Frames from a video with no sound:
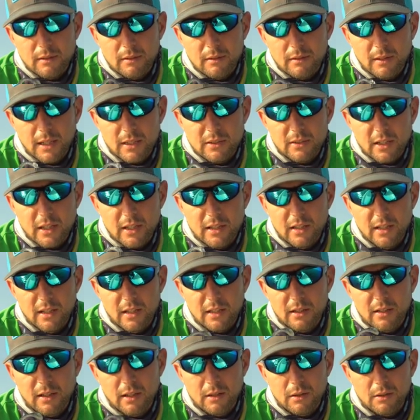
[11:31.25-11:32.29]
That's how you
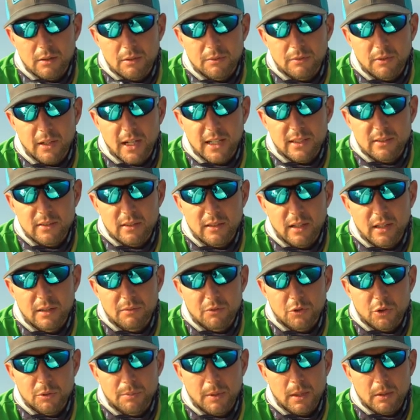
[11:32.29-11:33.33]
get it done on the flats today
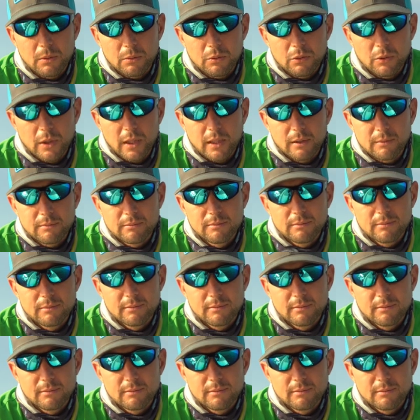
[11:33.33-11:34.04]
for speckled trout.